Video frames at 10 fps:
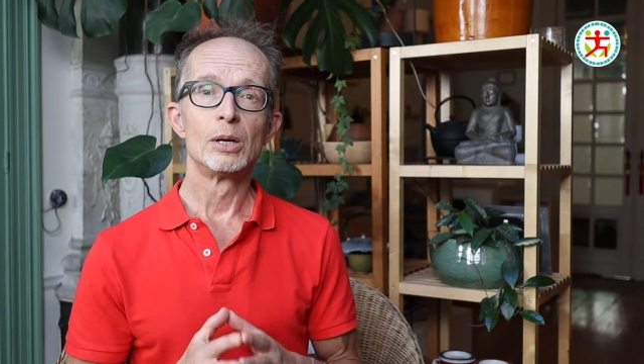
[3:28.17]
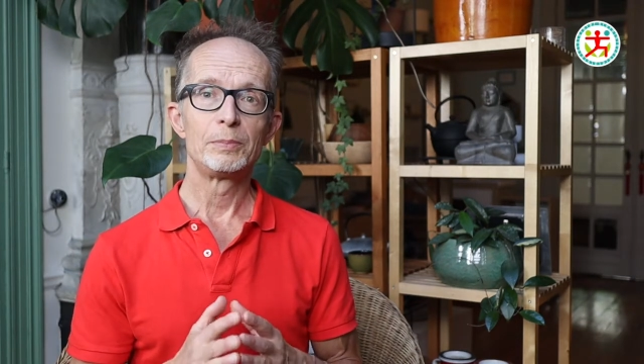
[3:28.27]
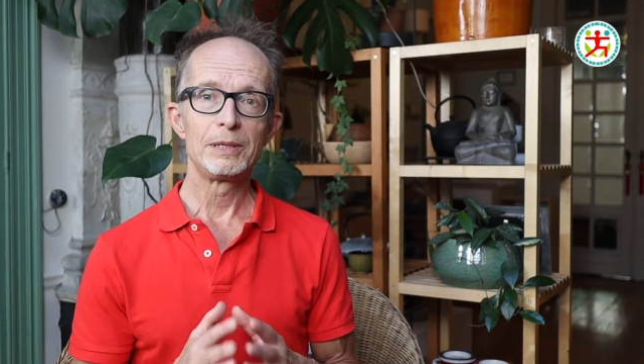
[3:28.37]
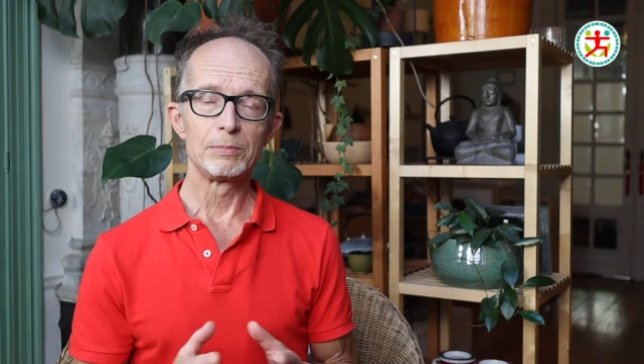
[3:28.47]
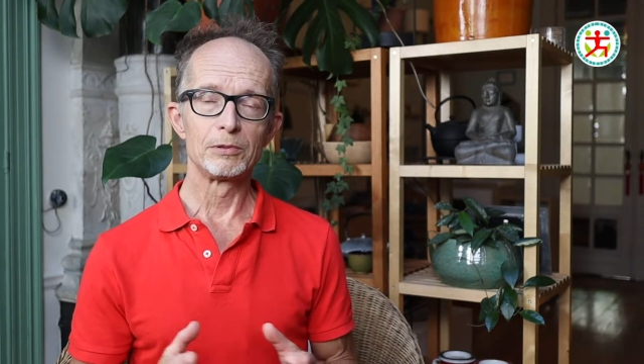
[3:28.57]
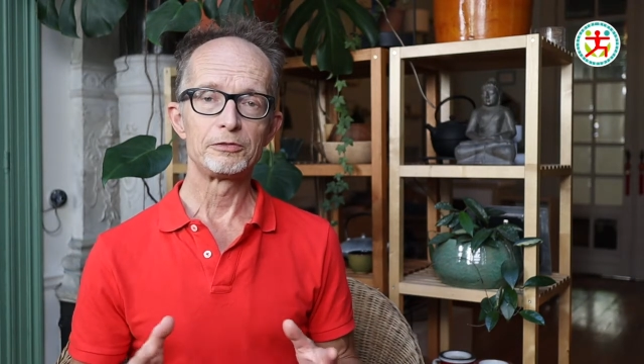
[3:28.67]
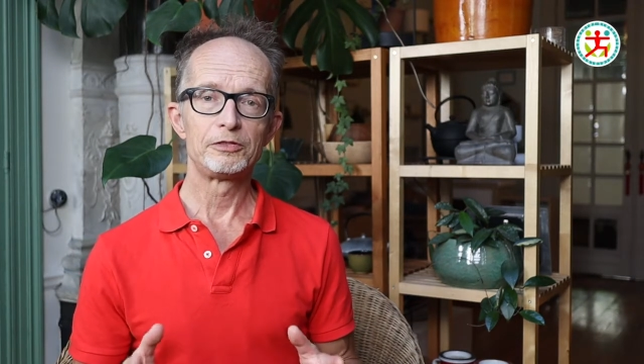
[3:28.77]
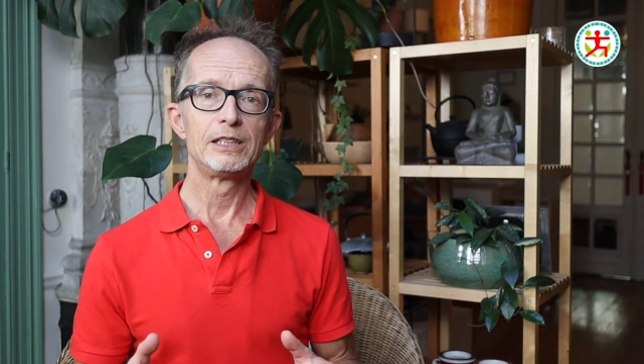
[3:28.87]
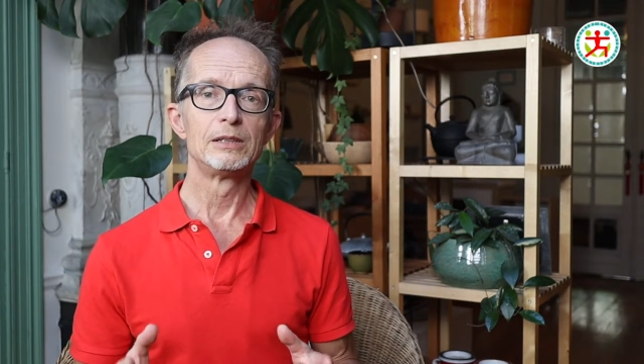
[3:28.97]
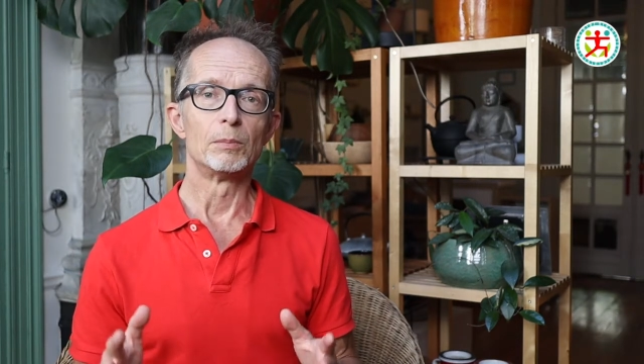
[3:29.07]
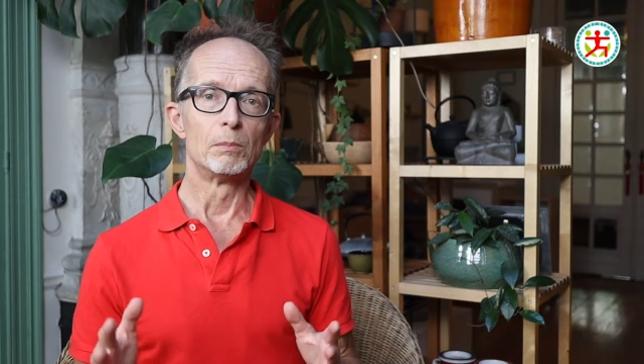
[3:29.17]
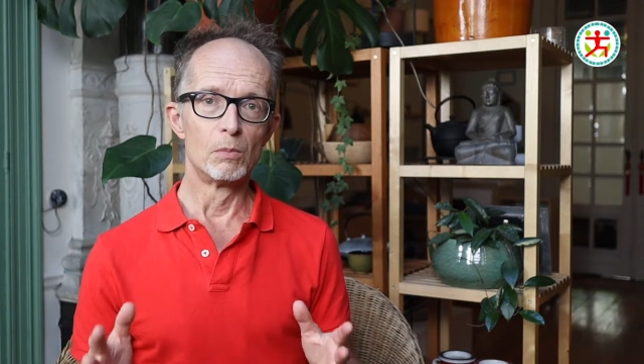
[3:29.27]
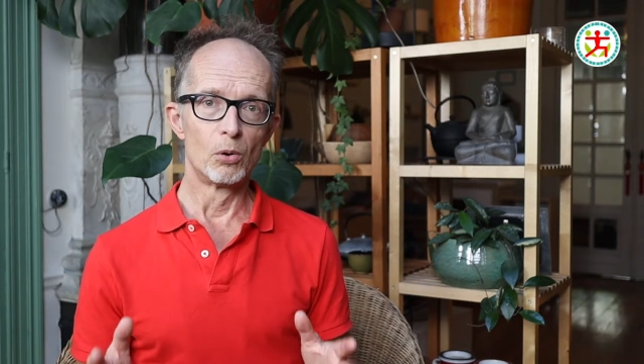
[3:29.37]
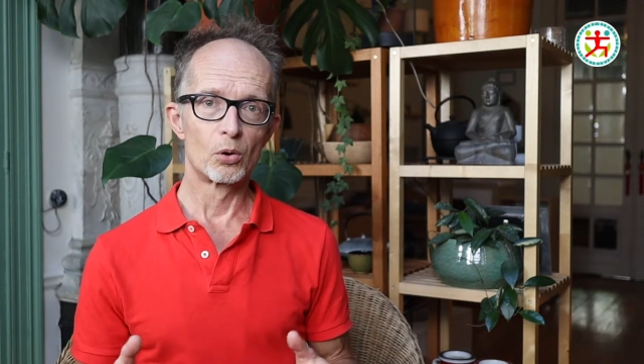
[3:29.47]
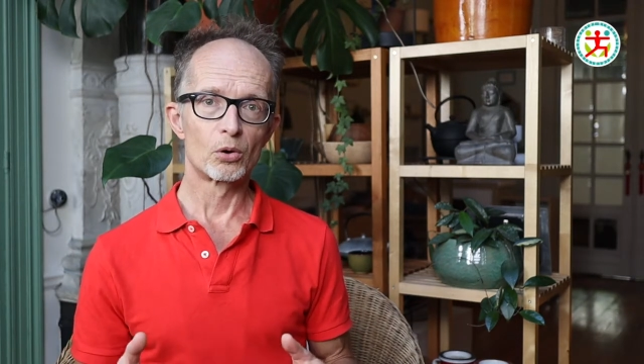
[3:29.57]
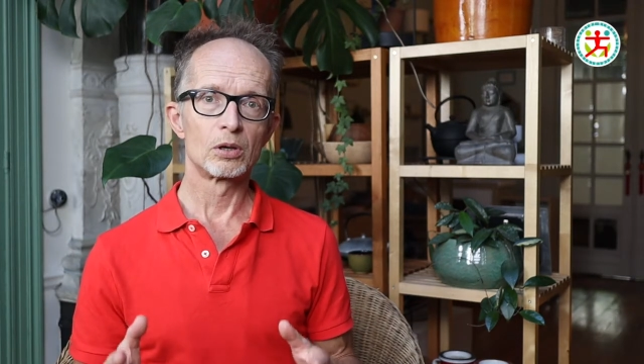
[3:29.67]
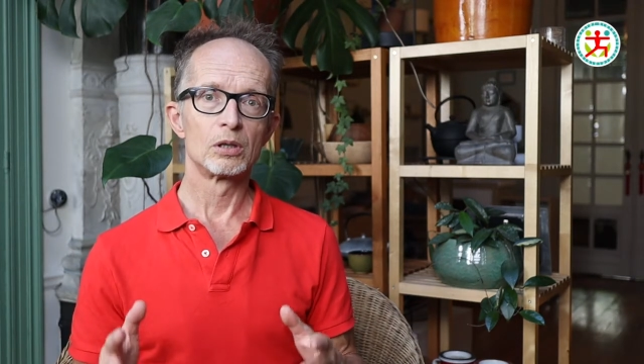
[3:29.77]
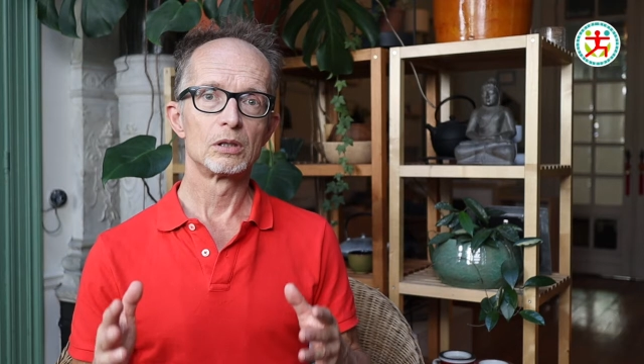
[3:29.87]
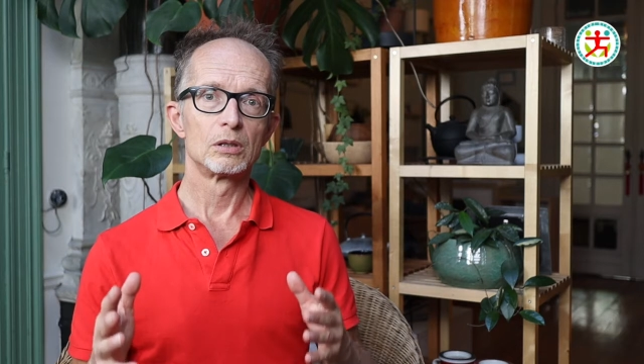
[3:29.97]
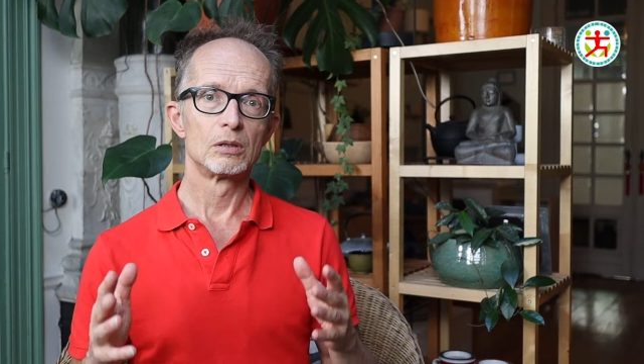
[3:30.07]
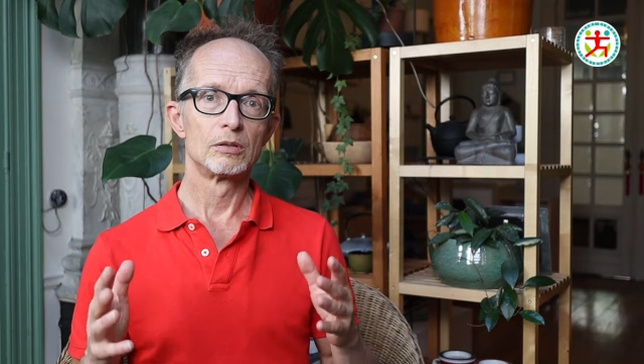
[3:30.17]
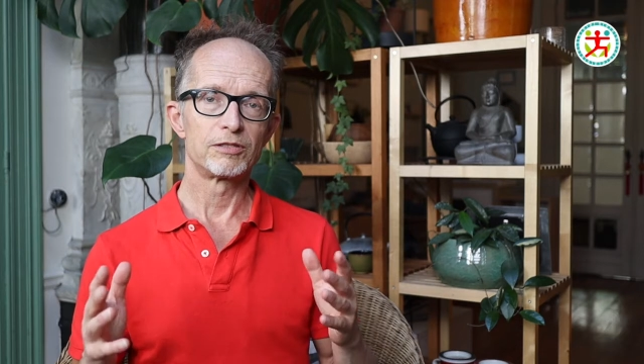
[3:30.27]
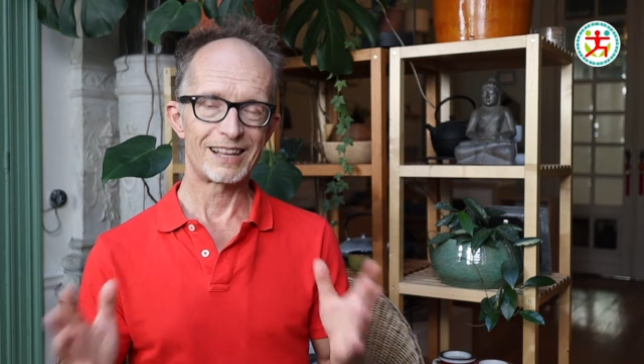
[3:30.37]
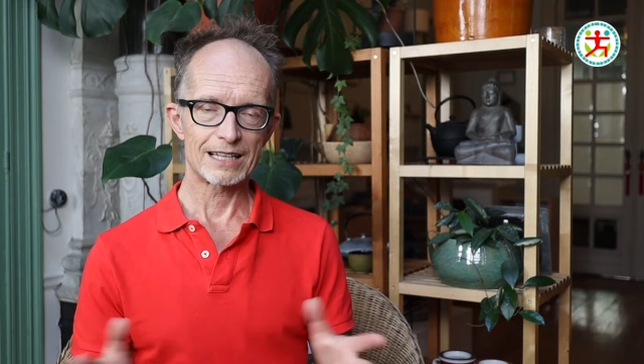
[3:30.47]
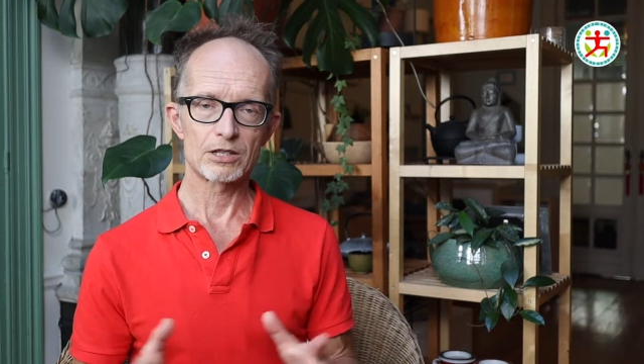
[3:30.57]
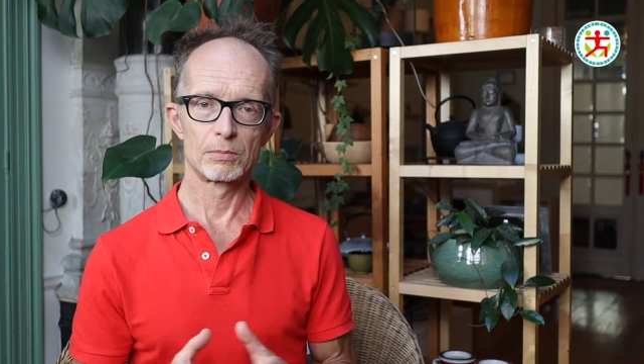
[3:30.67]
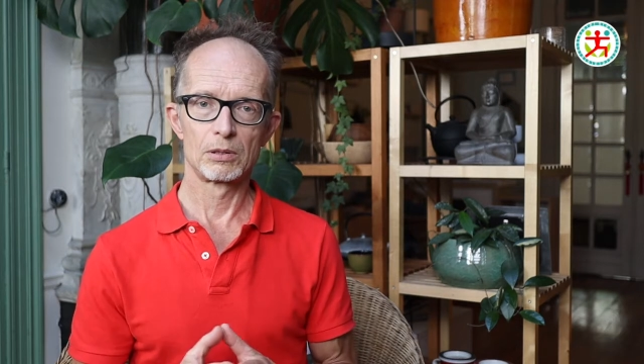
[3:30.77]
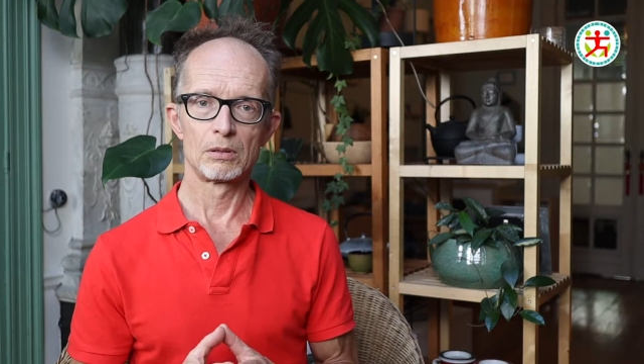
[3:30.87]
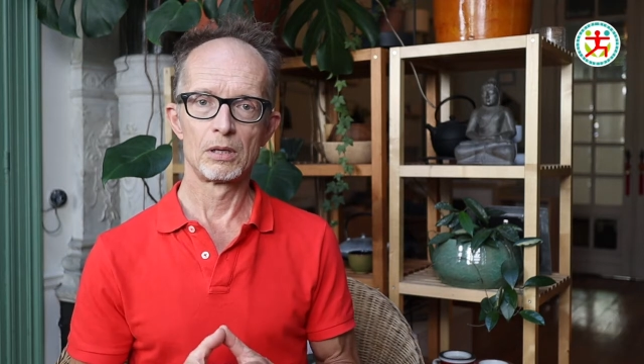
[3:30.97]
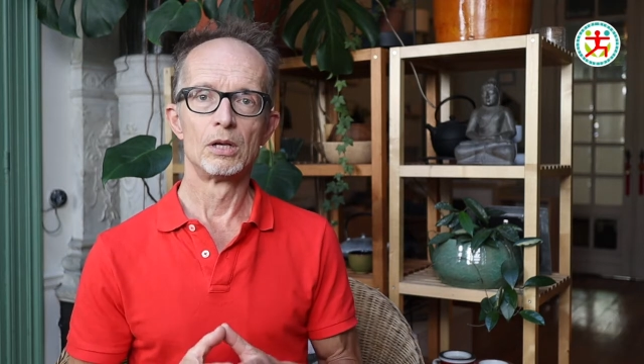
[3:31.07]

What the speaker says: people feel more flexible,